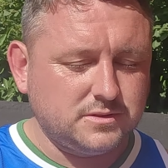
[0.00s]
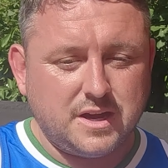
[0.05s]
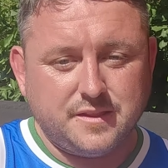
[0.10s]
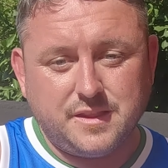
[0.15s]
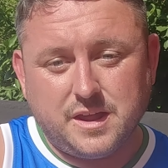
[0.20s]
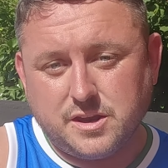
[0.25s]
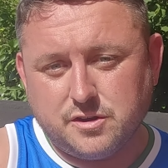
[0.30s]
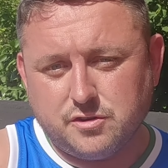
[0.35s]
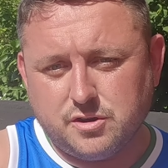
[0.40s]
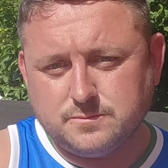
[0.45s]

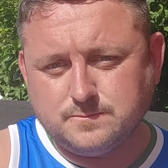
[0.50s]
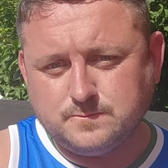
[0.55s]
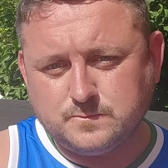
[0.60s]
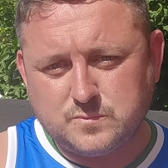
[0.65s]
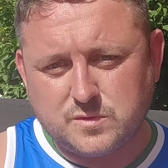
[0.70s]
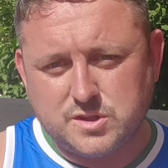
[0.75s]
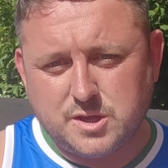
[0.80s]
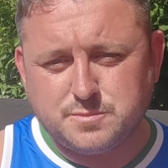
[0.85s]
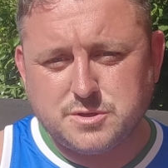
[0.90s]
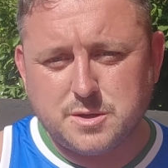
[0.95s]
and then you're at
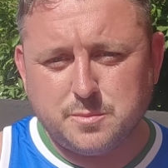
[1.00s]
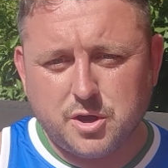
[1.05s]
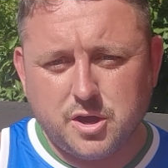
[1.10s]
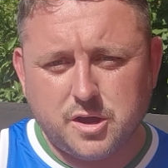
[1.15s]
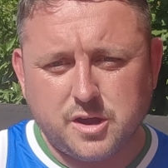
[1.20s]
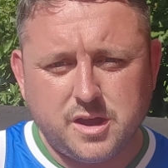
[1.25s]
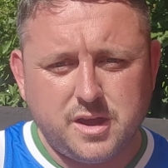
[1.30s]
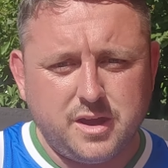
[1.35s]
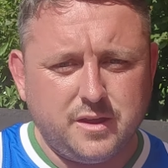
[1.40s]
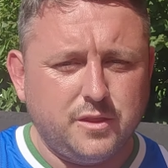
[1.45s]
Tipsy
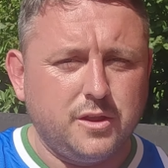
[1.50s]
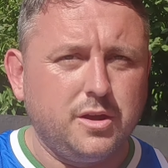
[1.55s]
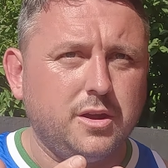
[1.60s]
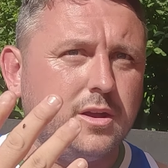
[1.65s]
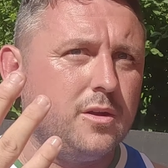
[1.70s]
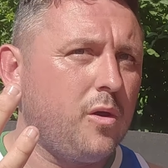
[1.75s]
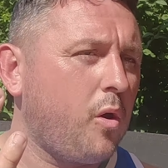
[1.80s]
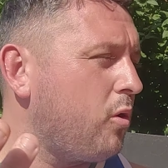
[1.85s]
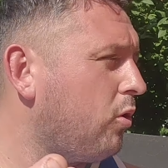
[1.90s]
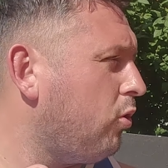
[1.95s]
Burger in
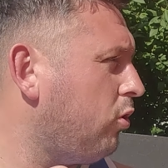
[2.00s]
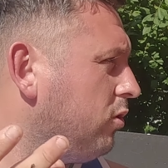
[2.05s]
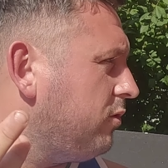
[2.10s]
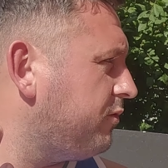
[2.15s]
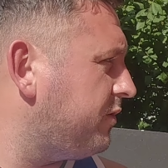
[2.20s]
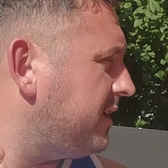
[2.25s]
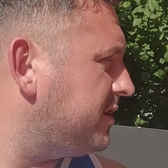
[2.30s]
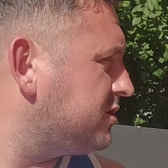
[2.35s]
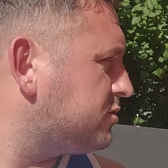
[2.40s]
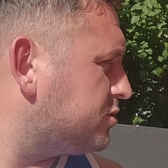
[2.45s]
the
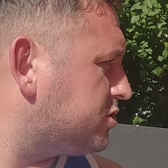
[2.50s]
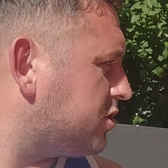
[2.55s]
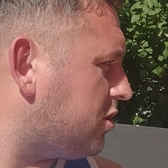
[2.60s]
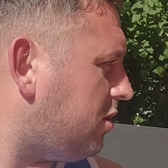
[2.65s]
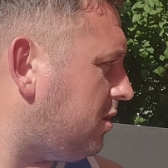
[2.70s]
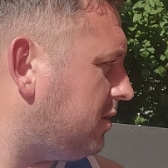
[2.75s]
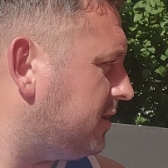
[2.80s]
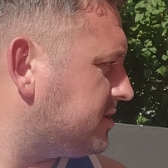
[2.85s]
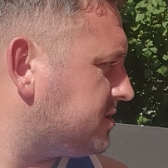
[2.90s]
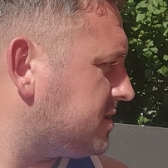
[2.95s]
Old Village, would you
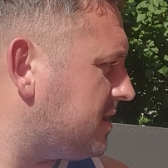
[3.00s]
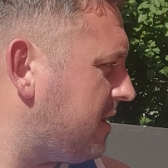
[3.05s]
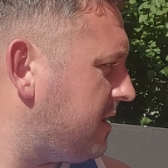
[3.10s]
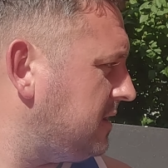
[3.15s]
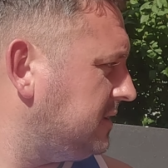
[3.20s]
call this?